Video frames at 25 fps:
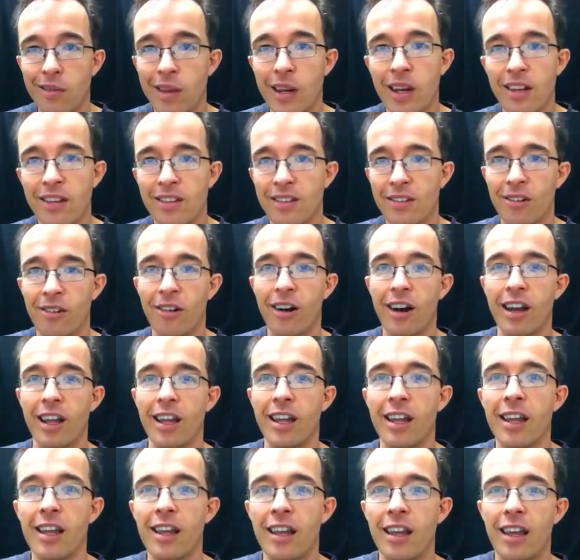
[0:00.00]
minutes
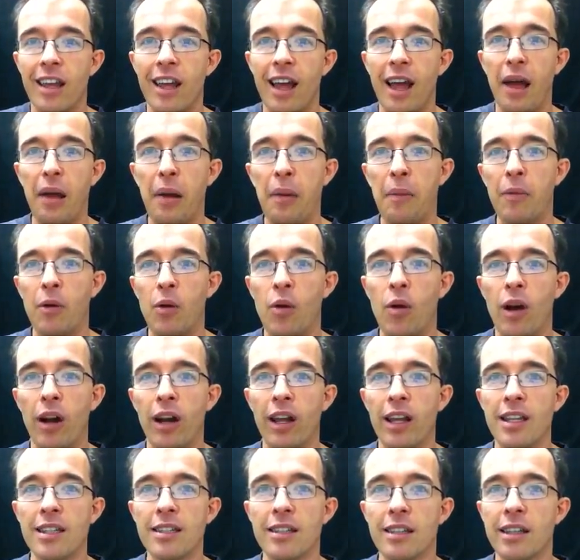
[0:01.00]
already, quite
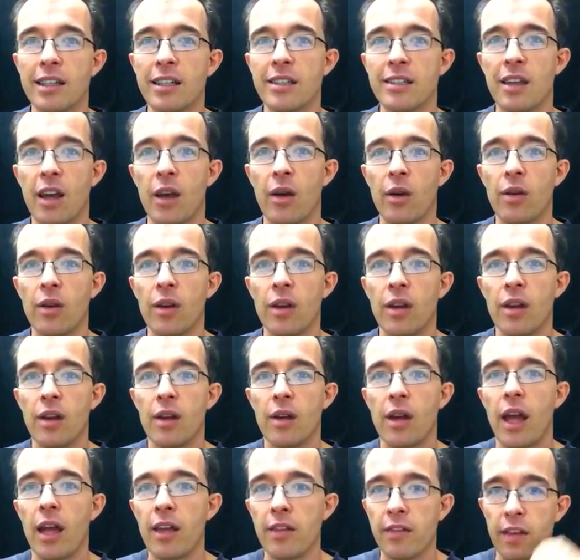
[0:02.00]
easily. So,
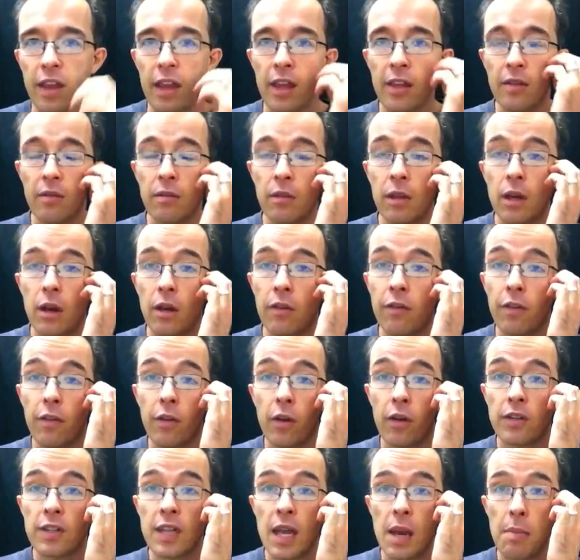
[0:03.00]
if you've
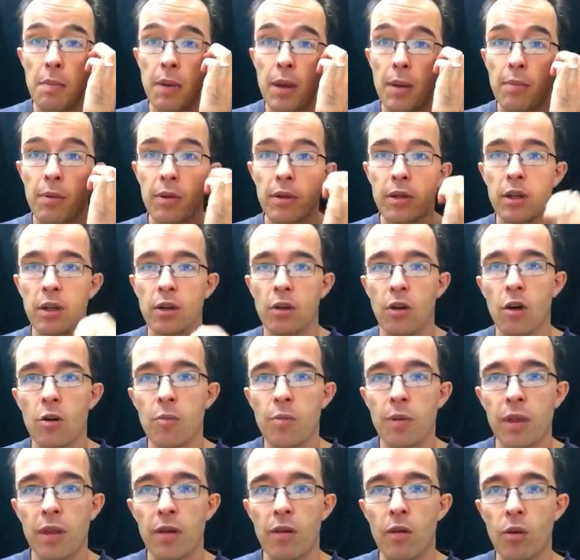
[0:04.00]
got 10 people in your
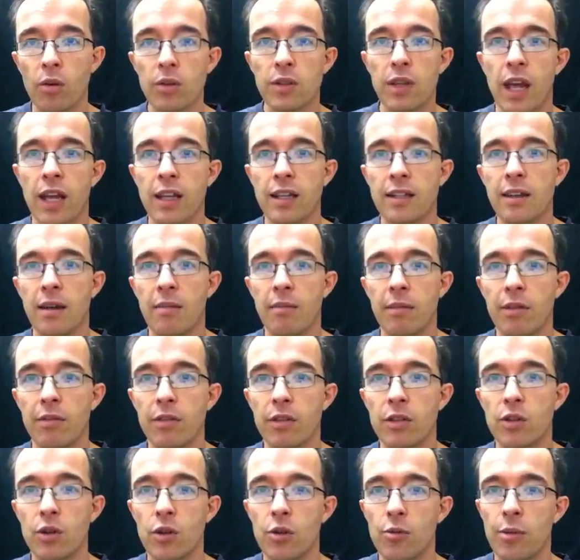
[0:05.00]
group and they're all saying something for
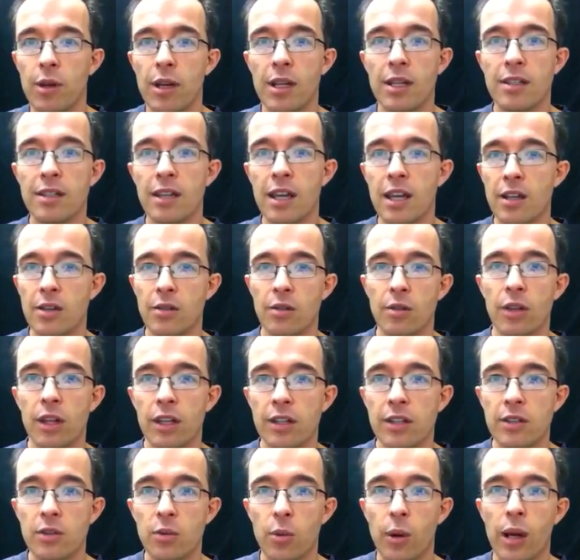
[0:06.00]
2 minutes each, well,
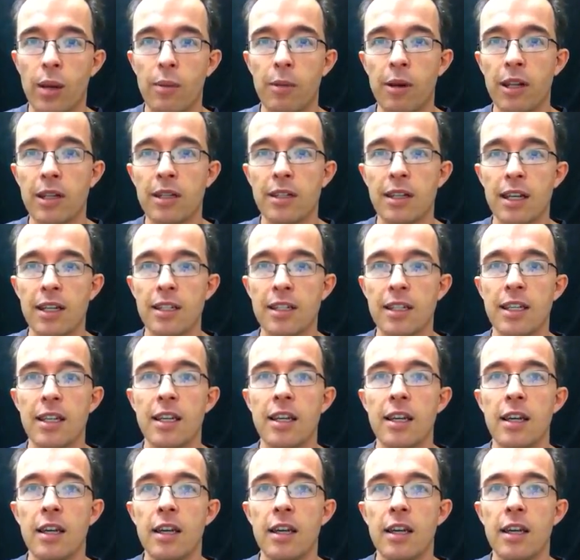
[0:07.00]
that's 20 minutes easy.